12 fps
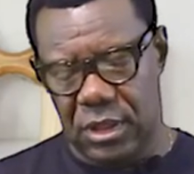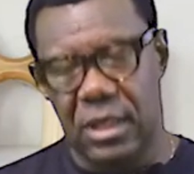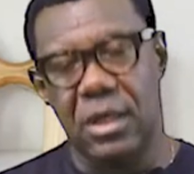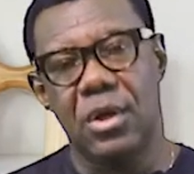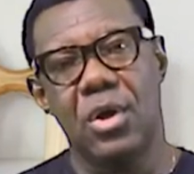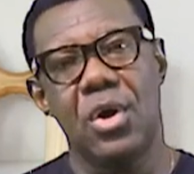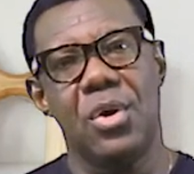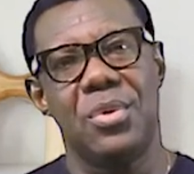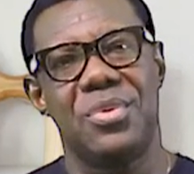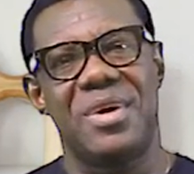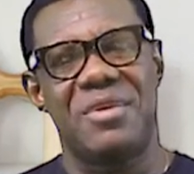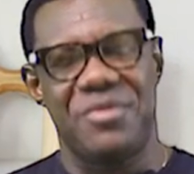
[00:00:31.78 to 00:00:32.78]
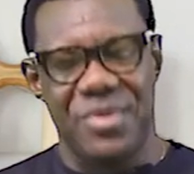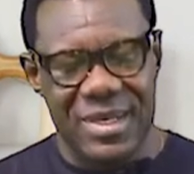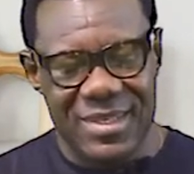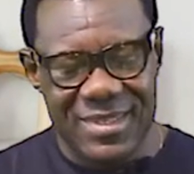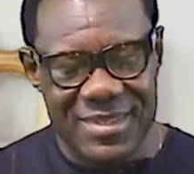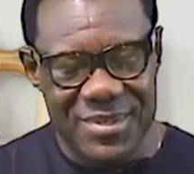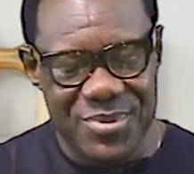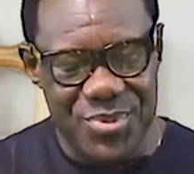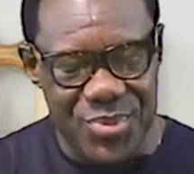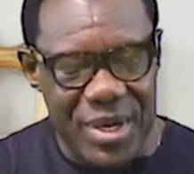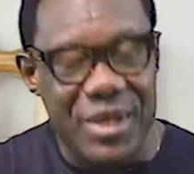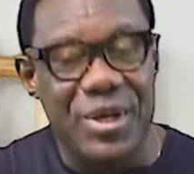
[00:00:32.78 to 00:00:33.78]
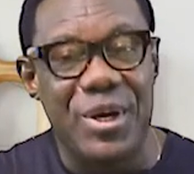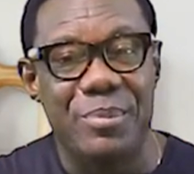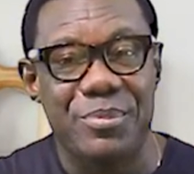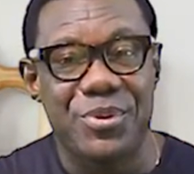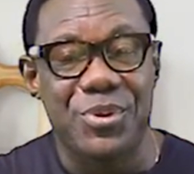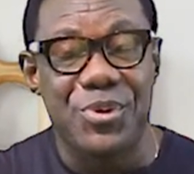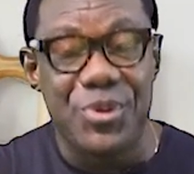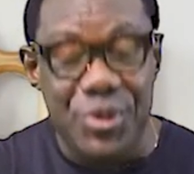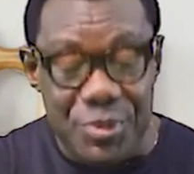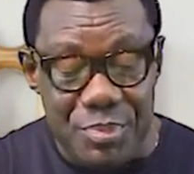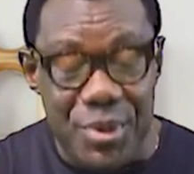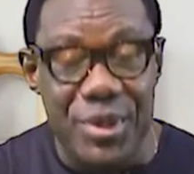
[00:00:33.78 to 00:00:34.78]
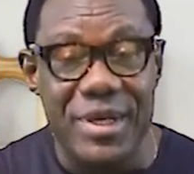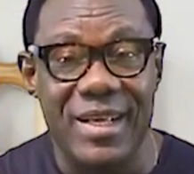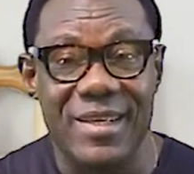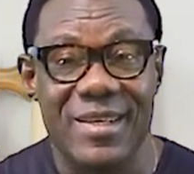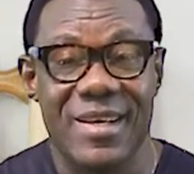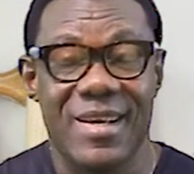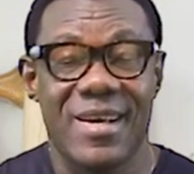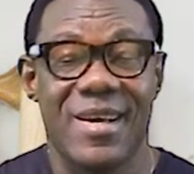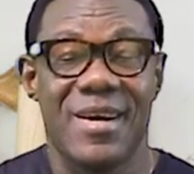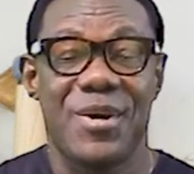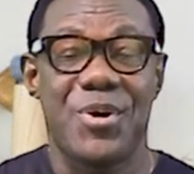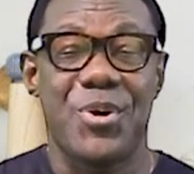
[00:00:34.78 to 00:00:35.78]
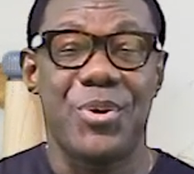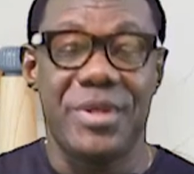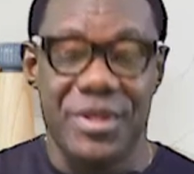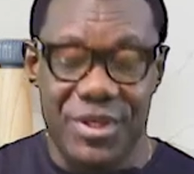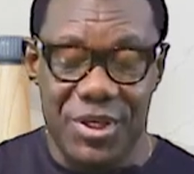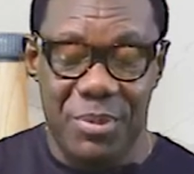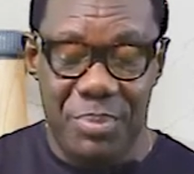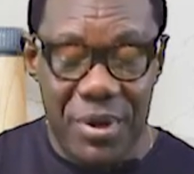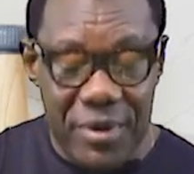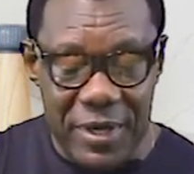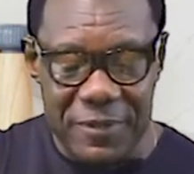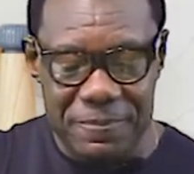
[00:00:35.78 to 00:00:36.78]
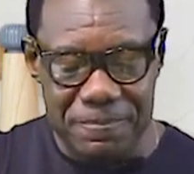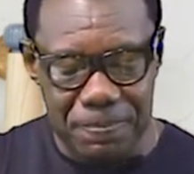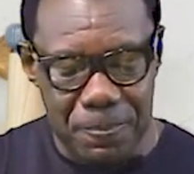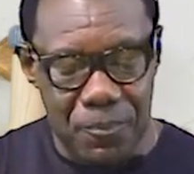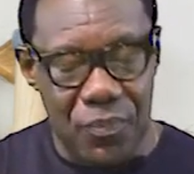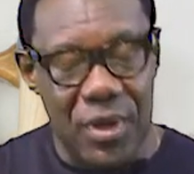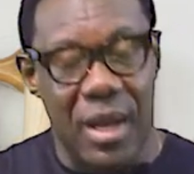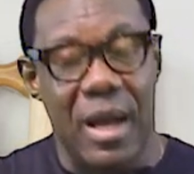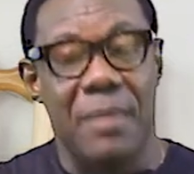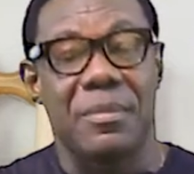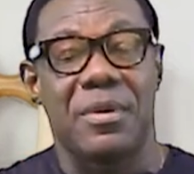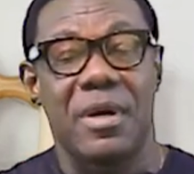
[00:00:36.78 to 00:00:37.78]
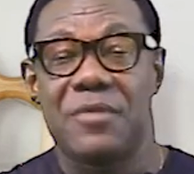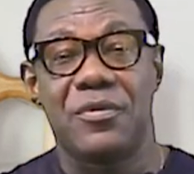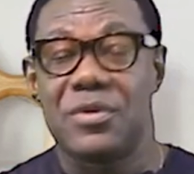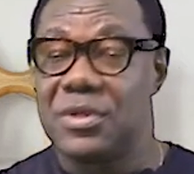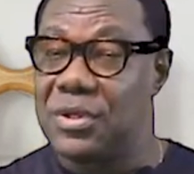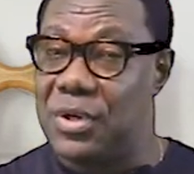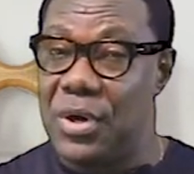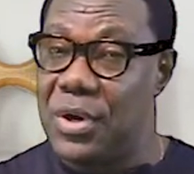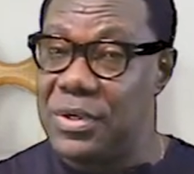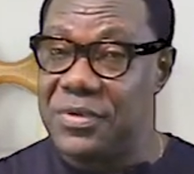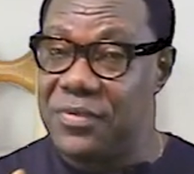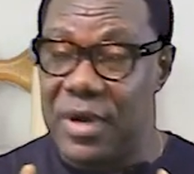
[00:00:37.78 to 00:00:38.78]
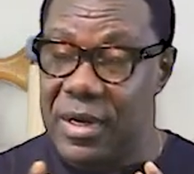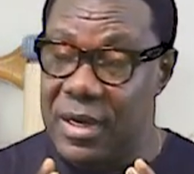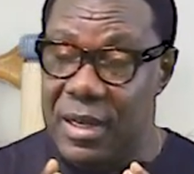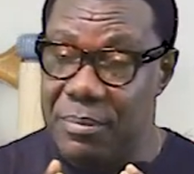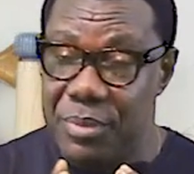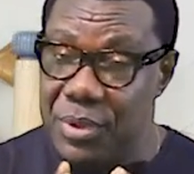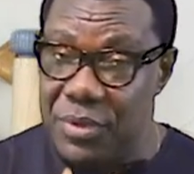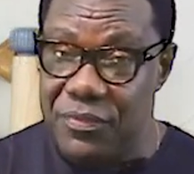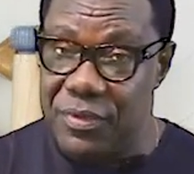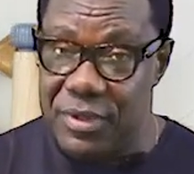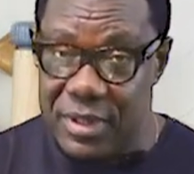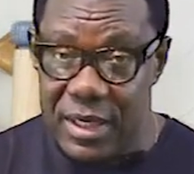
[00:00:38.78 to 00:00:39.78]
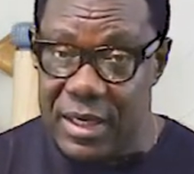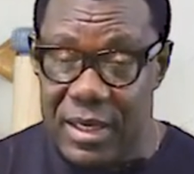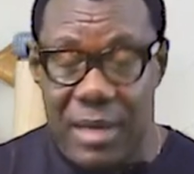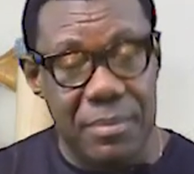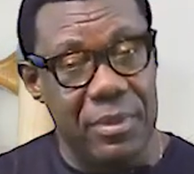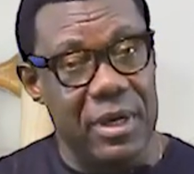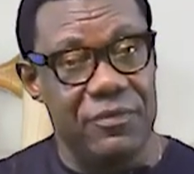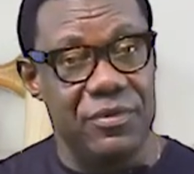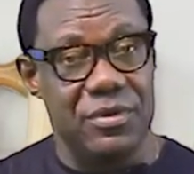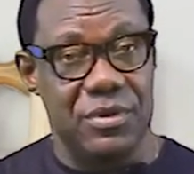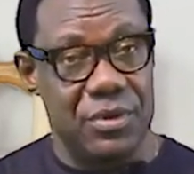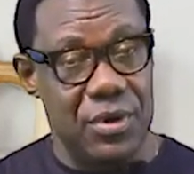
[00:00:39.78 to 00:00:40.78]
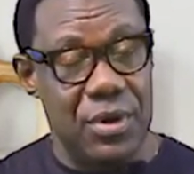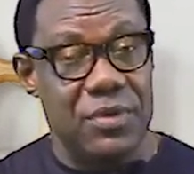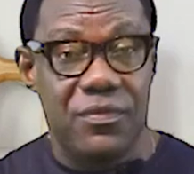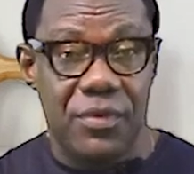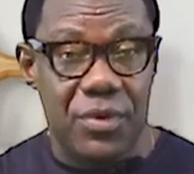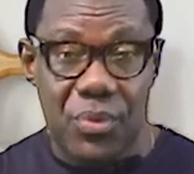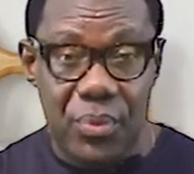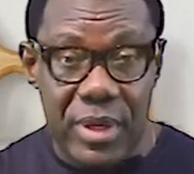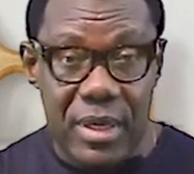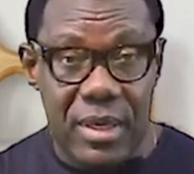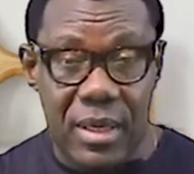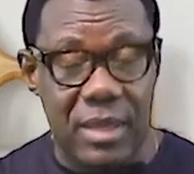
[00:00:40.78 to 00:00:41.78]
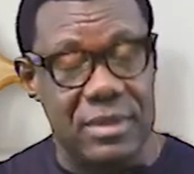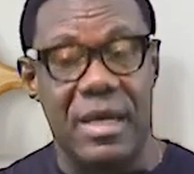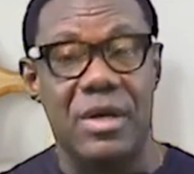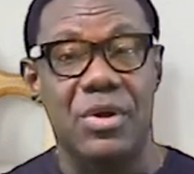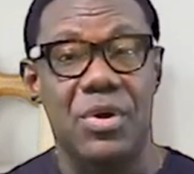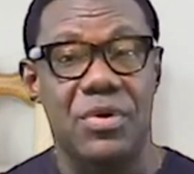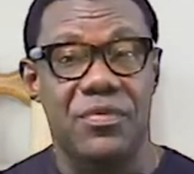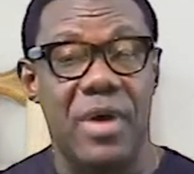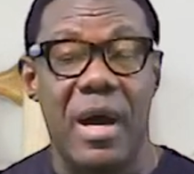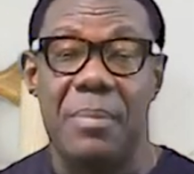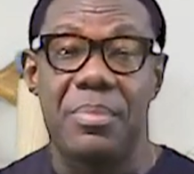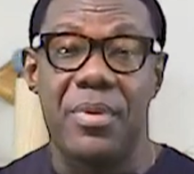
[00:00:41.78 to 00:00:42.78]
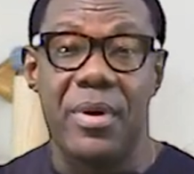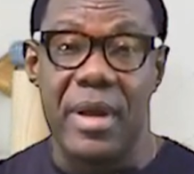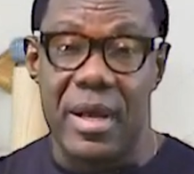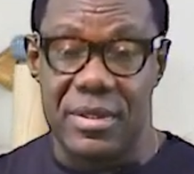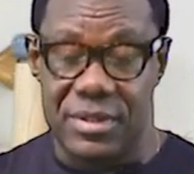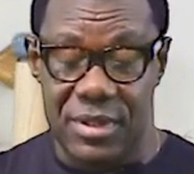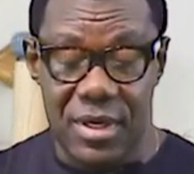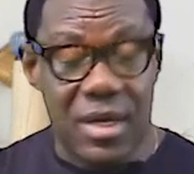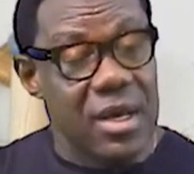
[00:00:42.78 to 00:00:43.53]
Hello, everyone. Welcome to Good Morning, Holy Spirit. I'm grateful to God for another beautiful day. I'm grateful to God for the week. I thank God for our prayers